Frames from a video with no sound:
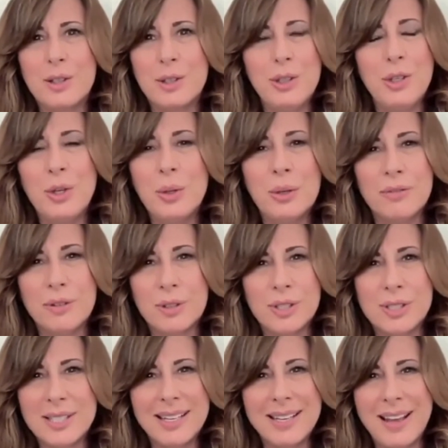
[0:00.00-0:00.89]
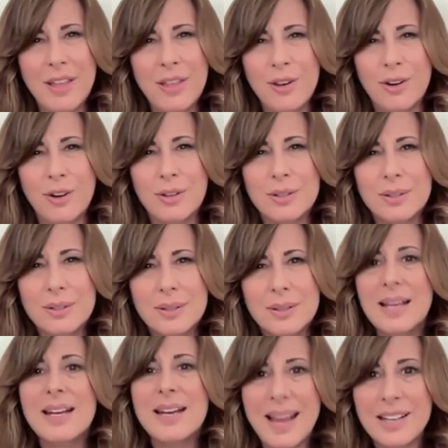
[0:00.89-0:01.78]
universe together.
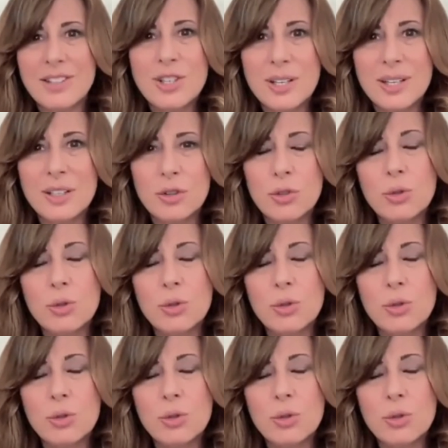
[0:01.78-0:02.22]
Connection